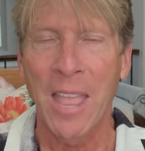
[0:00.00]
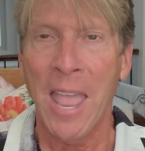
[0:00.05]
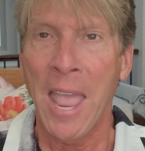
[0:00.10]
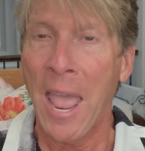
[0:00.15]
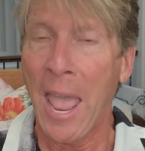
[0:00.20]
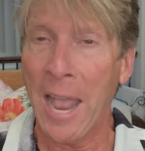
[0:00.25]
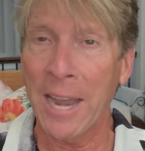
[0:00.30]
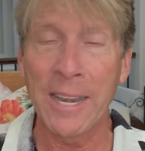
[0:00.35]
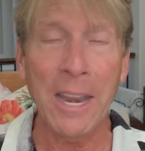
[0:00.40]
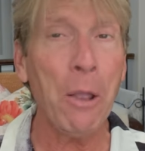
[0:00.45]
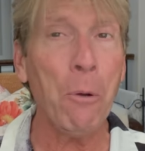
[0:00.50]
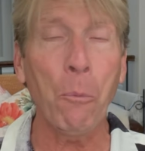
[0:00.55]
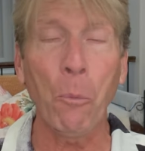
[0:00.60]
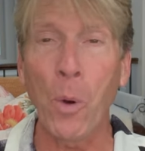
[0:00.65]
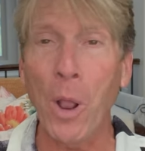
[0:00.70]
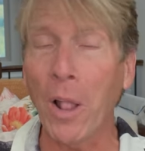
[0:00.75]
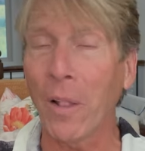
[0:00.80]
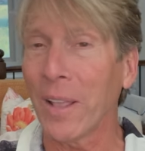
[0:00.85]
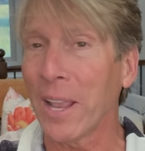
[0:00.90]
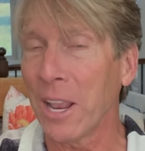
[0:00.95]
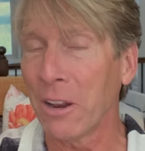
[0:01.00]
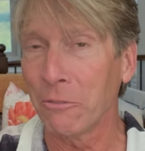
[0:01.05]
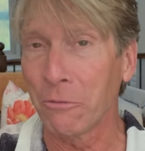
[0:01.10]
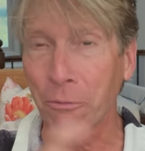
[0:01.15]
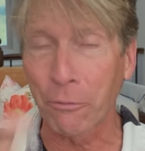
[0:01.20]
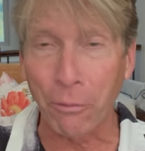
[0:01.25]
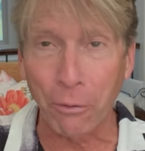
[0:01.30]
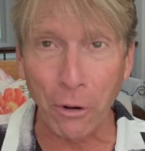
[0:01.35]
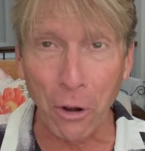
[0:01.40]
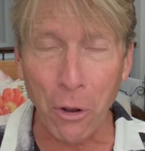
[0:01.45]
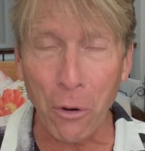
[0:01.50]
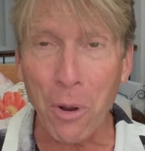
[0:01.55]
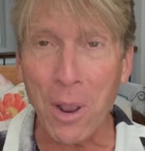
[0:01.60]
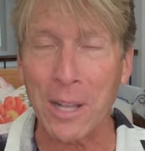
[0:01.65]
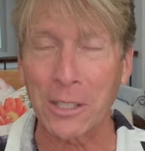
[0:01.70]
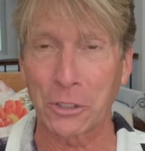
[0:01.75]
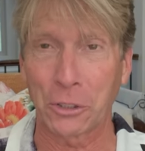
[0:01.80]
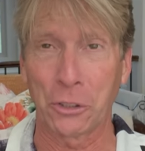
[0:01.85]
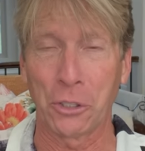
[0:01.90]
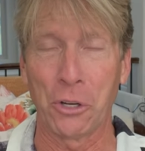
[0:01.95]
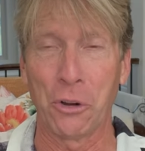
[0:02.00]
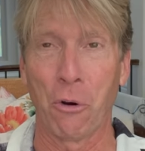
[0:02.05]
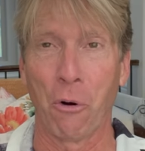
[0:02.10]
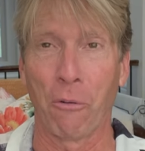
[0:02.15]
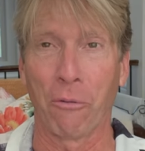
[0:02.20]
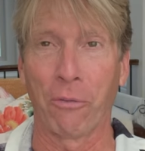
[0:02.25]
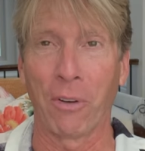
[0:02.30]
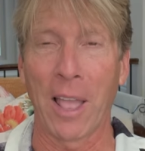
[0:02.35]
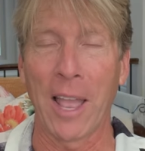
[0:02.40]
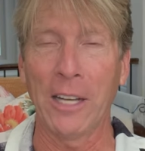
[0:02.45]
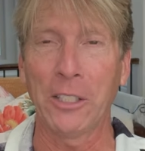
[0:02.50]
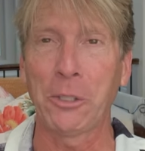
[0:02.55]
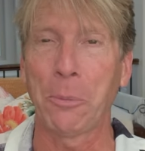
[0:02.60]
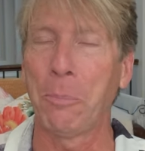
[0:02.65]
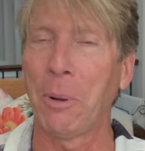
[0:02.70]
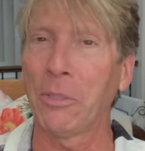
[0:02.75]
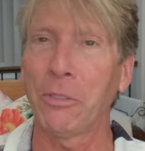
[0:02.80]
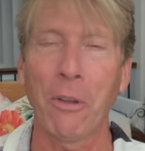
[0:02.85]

and it will influence your flesh, but the